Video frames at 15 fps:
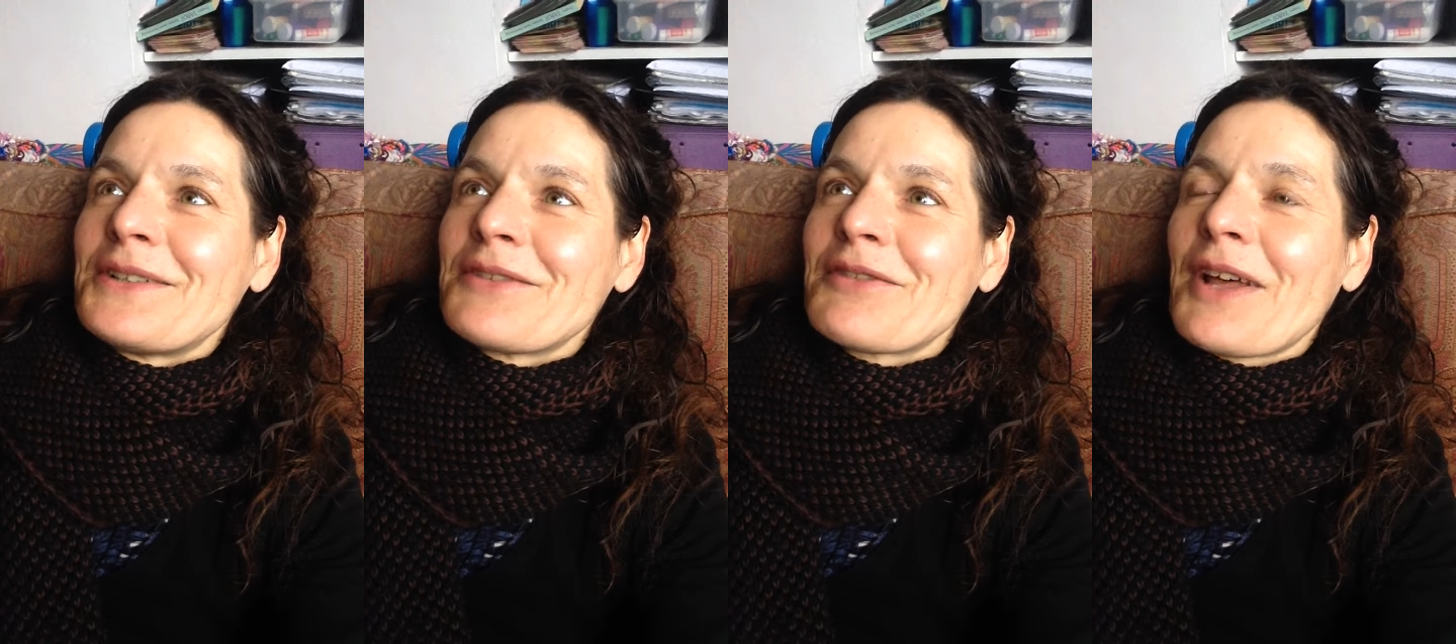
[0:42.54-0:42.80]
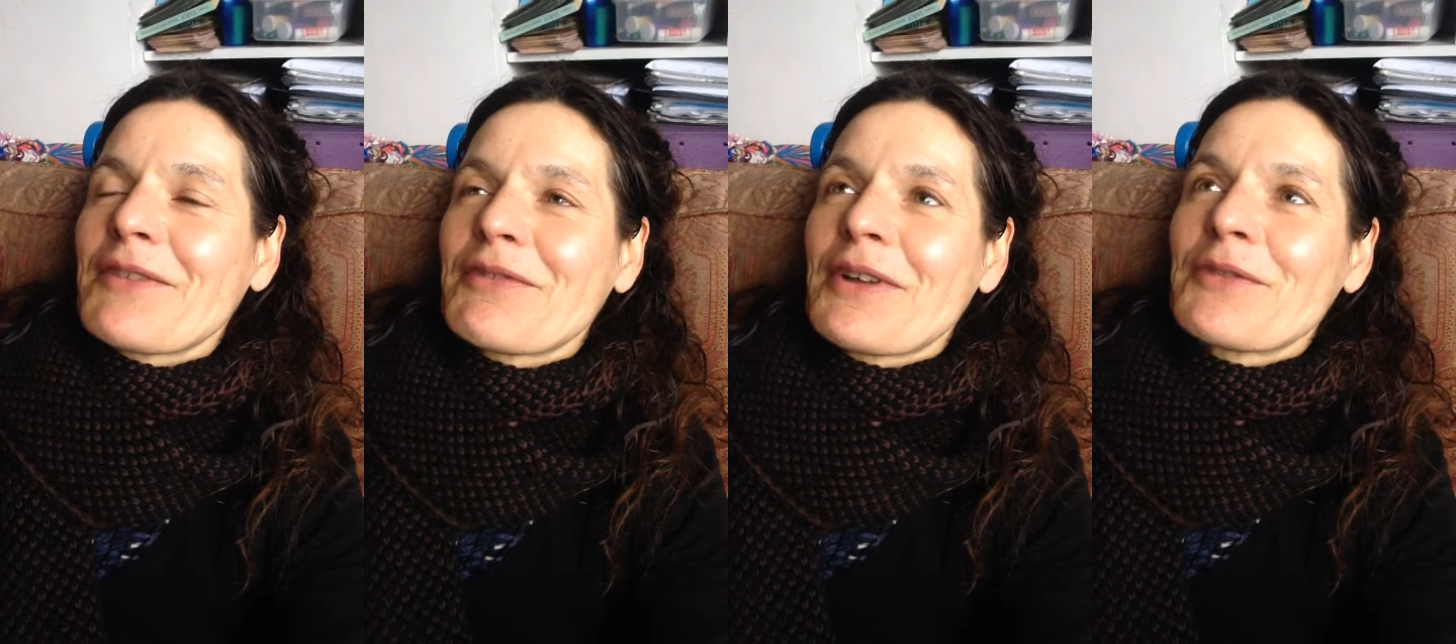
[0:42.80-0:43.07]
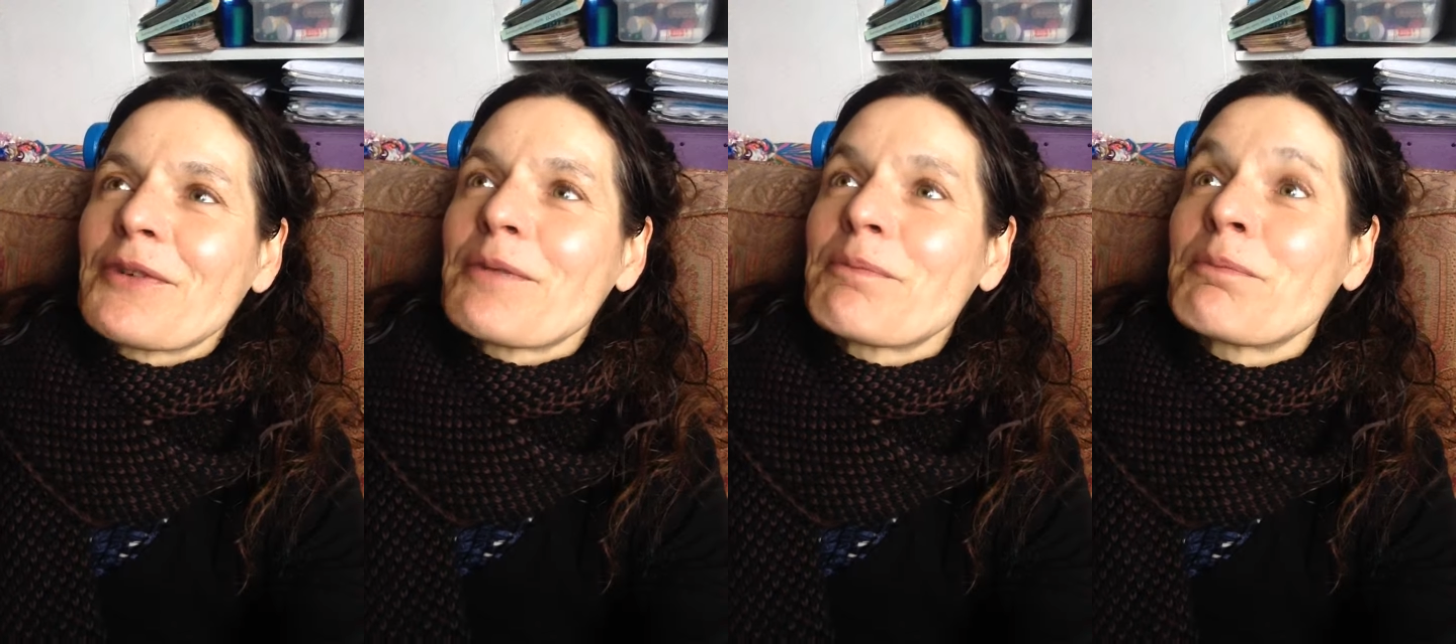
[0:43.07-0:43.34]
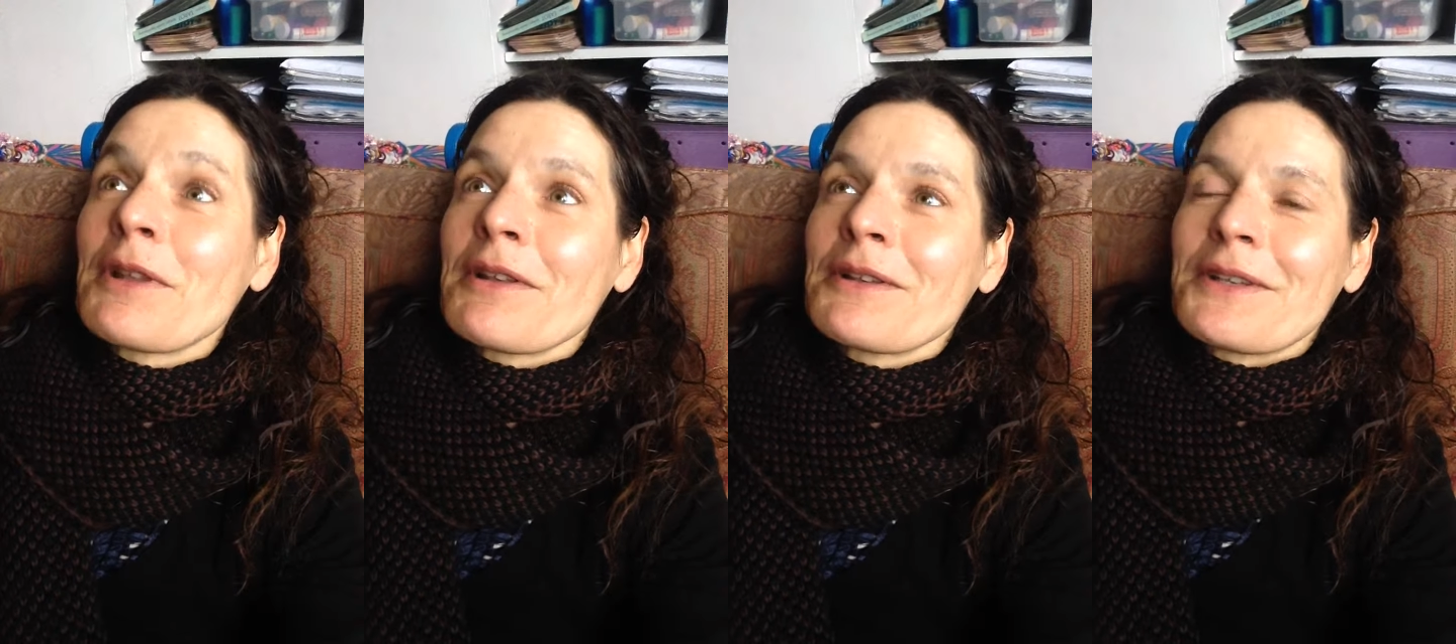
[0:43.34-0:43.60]

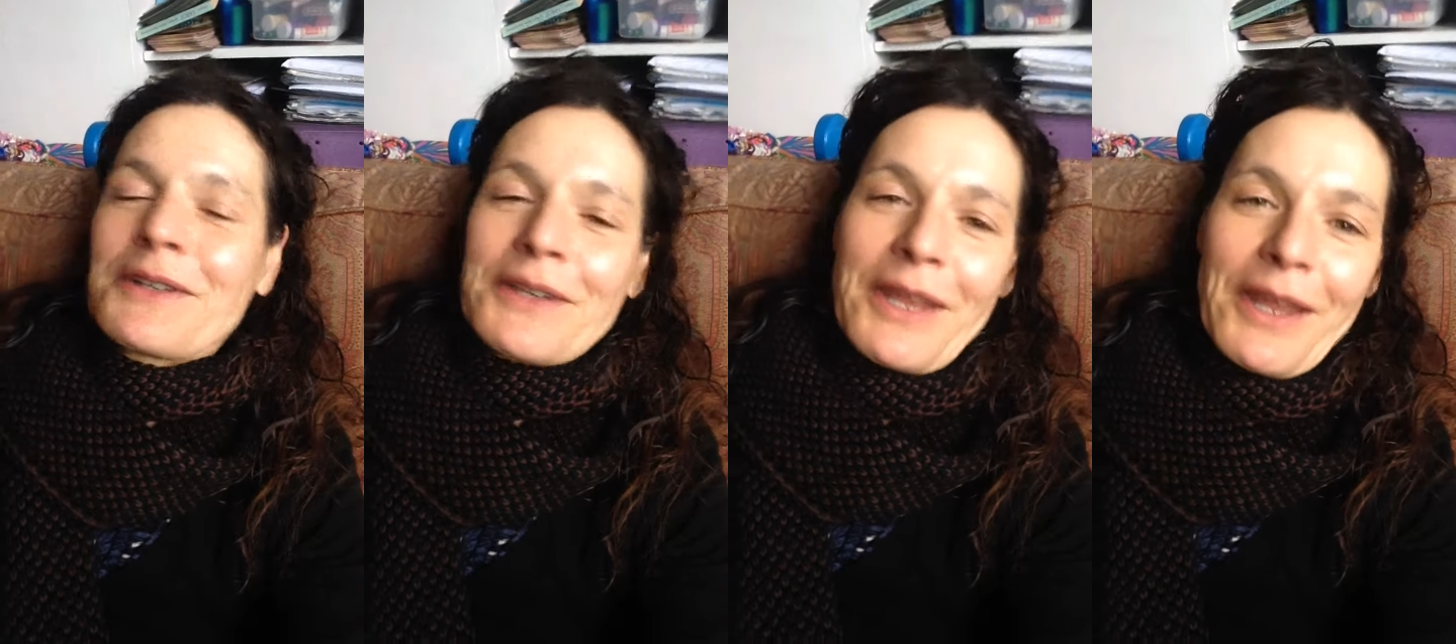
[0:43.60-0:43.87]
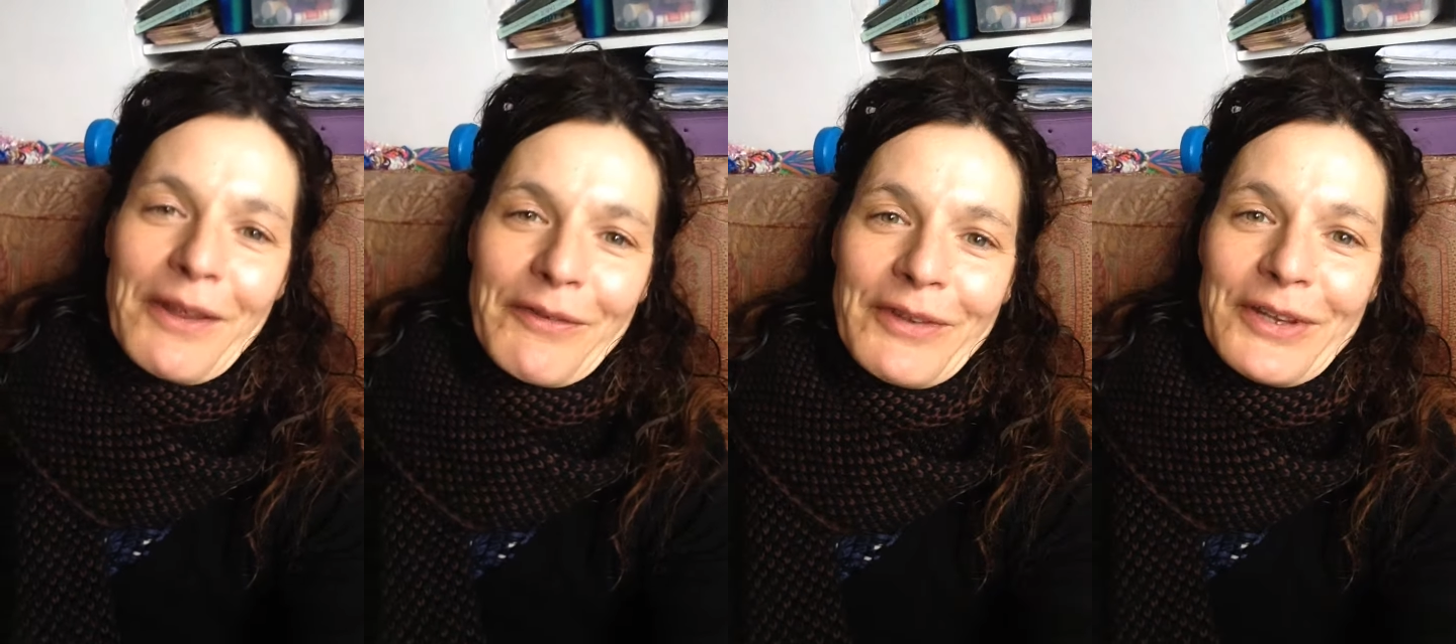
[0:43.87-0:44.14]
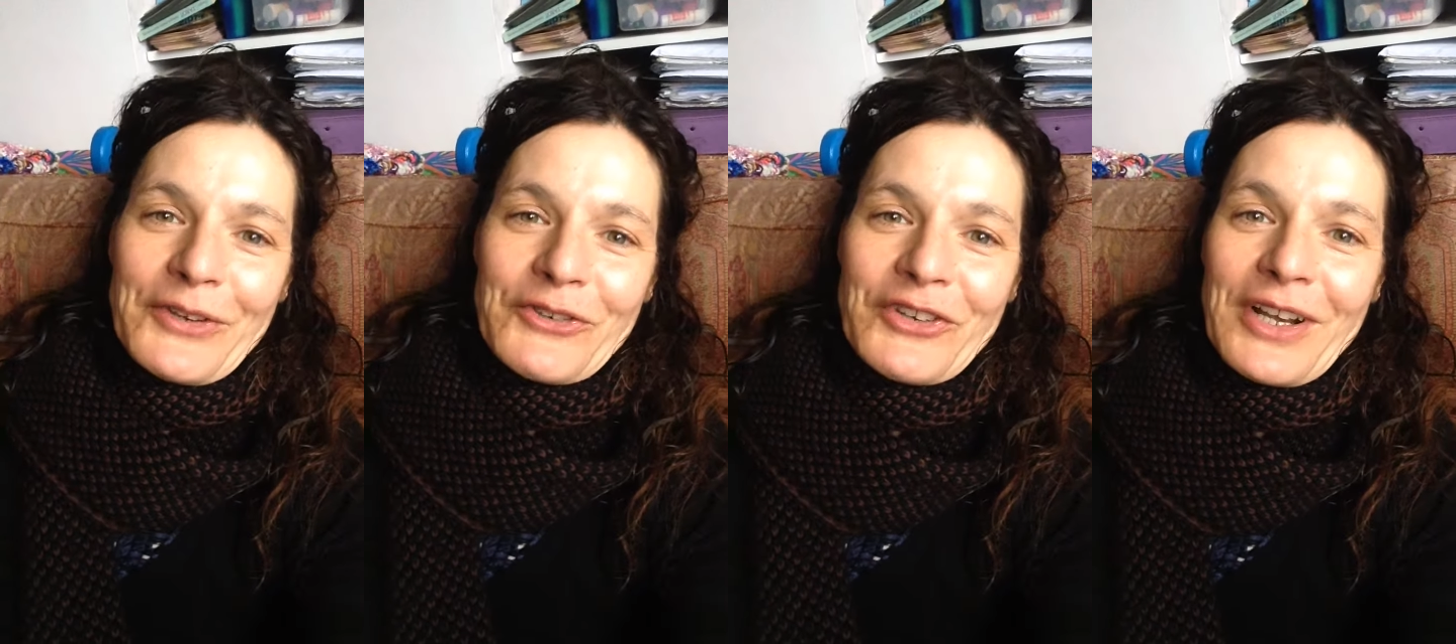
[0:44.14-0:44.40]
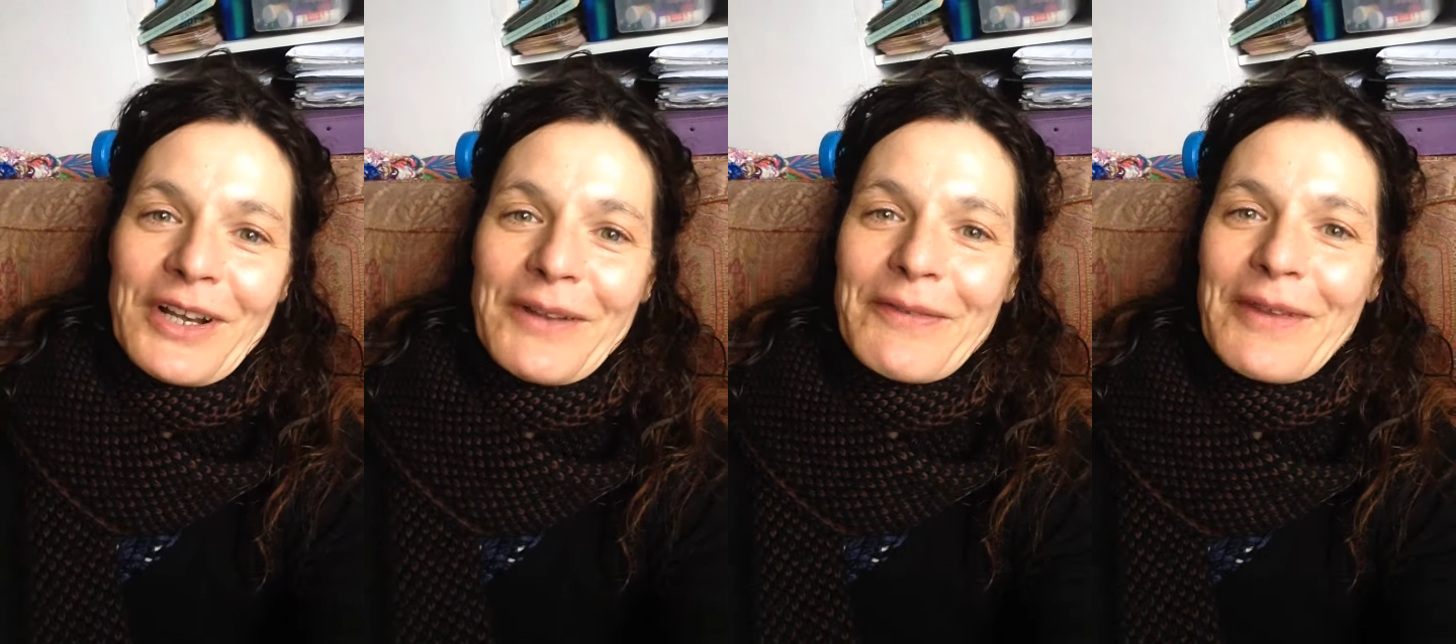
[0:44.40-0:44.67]
500 billion years, I
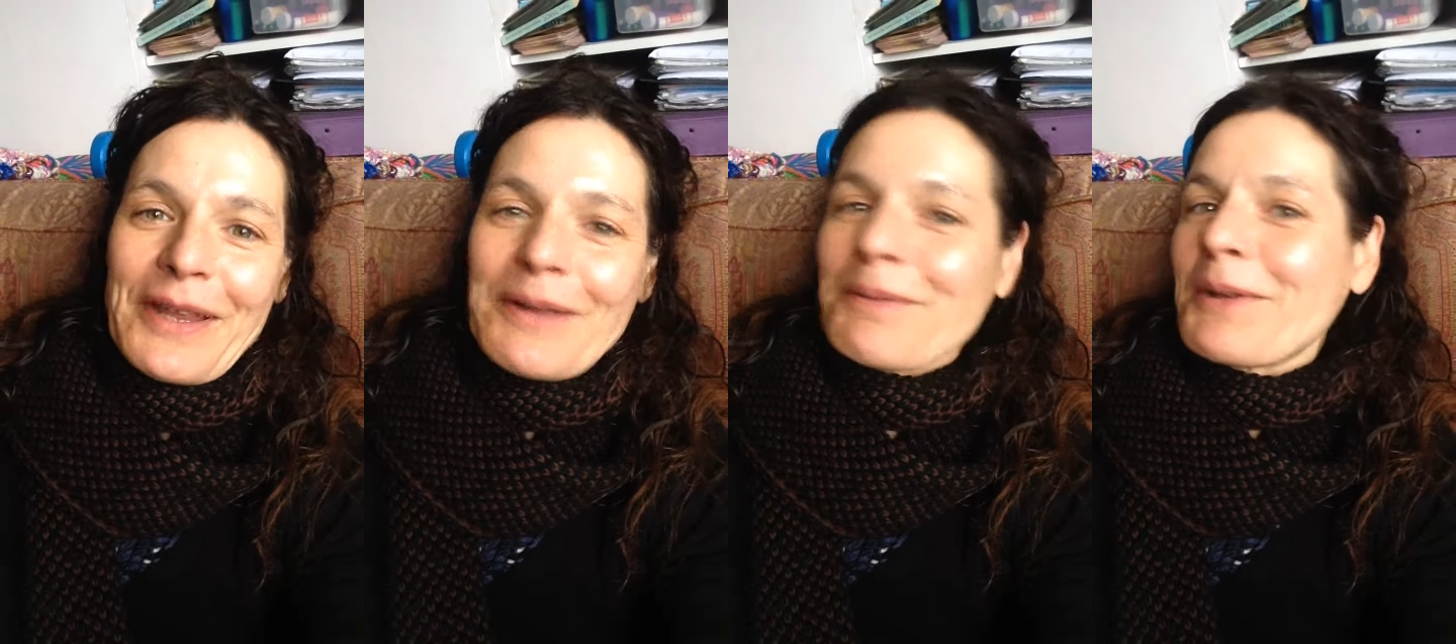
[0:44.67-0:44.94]
shall say,